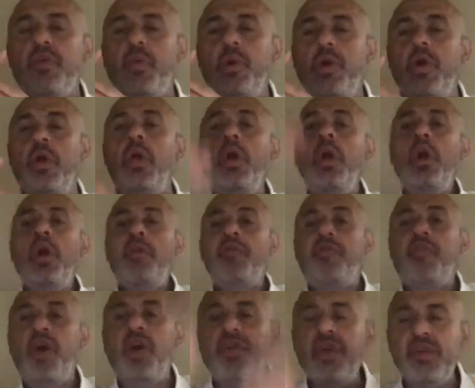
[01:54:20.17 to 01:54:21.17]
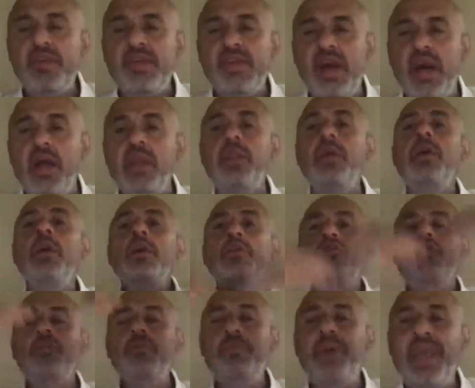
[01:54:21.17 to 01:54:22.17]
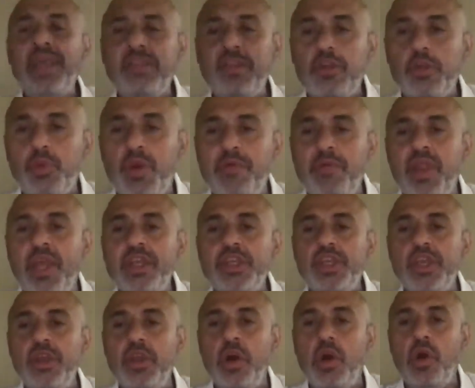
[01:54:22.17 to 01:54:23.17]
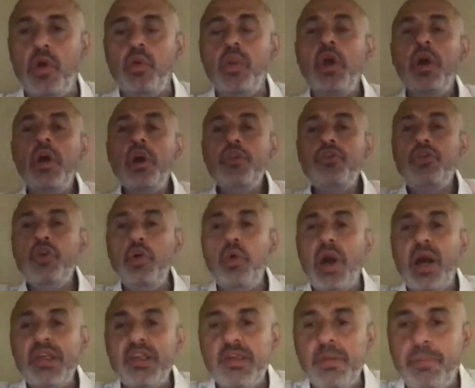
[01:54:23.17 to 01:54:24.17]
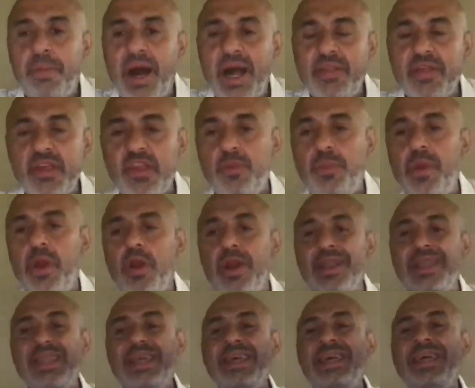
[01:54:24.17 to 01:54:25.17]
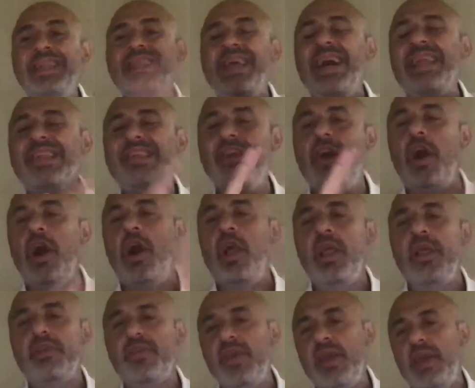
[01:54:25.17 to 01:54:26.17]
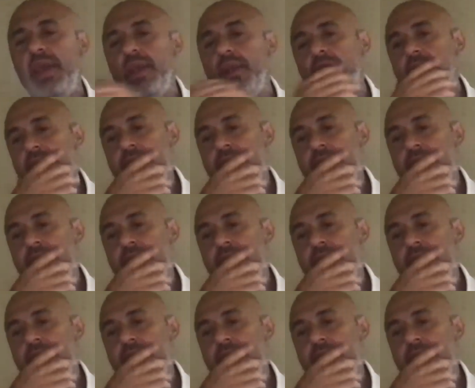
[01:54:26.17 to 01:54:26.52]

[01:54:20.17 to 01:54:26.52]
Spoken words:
will for the Son to make this revelation known to us by the Spirit. That's all it's saying.